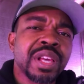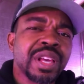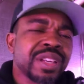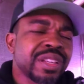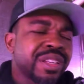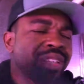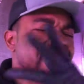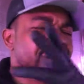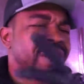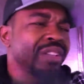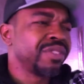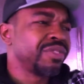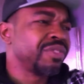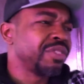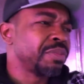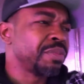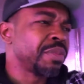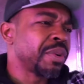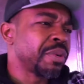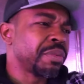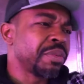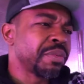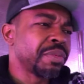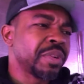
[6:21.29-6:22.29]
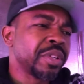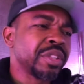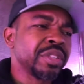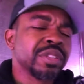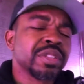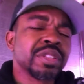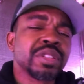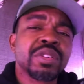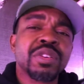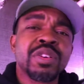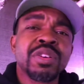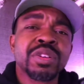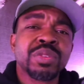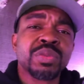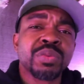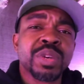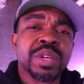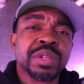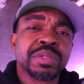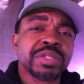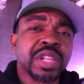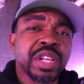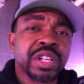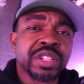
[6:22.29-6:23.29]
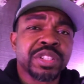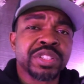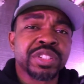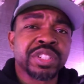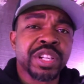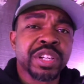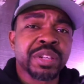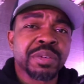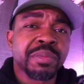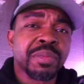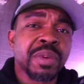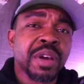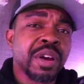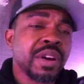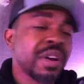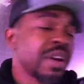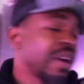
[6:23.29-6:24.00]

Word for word: I can't remember what. You can go on the website and check them out.